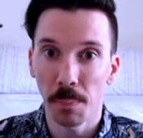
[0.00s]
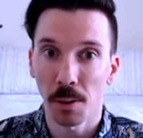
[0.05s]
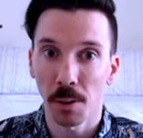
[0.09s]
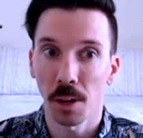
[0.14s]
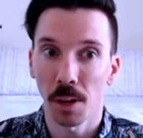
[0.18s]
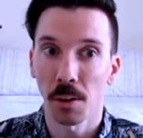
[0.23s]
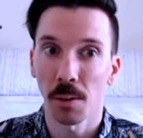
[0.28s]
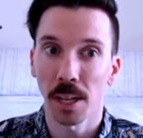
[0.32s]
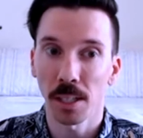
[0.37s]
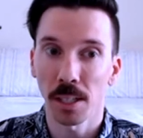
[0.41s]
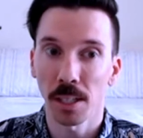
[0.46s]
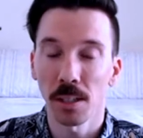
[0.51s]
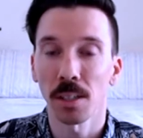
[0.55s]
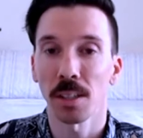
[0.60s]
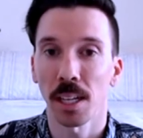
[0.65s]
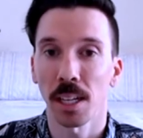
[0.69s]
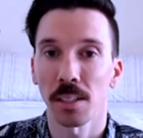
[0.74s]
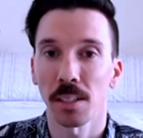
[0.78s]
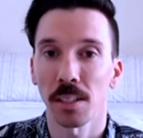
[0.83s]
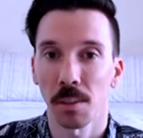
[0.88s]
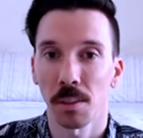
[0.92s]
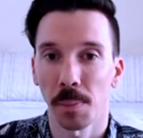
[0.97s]
I'll go like,
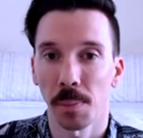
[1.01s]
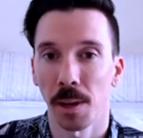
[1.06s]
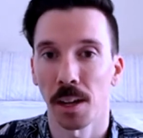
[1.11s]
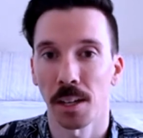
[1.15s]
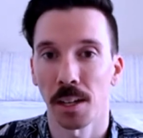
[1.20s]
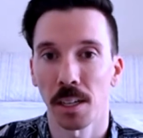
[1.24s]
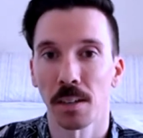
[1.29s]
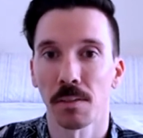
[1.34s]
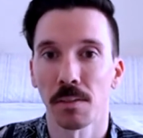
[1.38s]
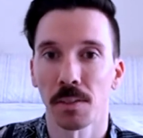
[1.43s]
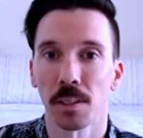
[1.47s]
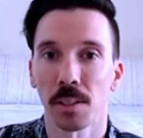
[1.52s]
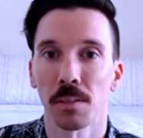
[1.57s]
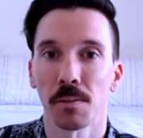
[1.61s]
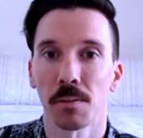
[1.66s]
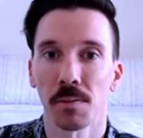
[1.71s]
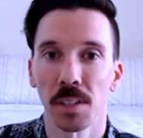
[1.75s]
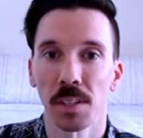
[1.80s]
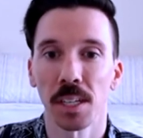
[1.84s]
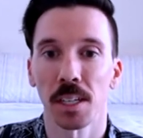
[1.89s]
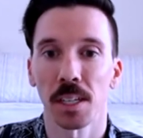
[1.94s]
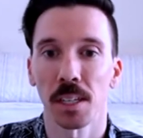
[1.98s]
look, that's the body of
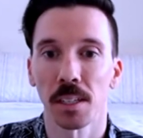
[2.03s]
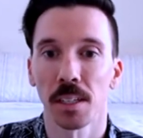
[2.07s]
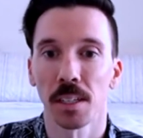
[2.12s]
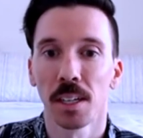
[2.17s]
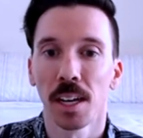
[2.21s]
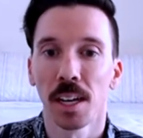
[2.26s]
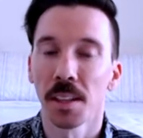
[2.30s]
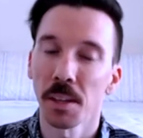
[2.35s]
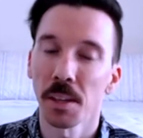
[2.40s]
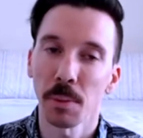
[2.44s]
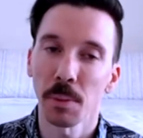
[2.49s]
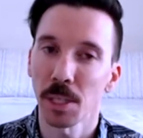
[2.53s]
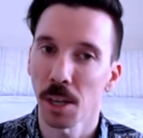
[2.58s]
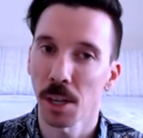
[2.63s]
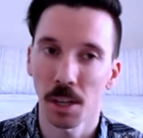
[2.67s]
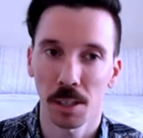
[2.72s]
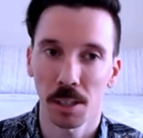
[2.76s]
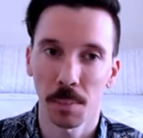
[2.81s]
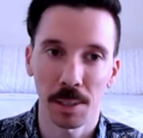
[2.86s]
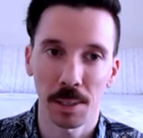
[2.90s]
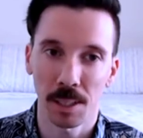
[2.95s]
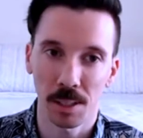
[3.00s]
a vegan. I think we
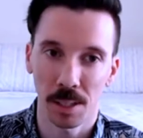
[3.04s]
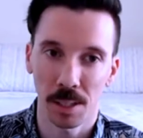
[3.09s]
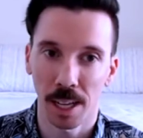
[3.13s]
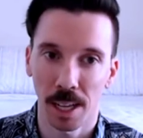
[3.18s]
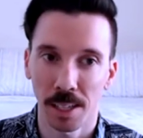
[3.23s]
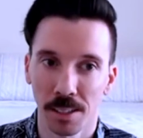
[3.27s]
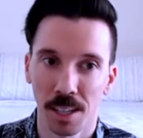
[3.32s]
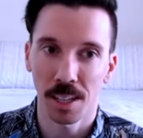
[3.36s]
talked about this last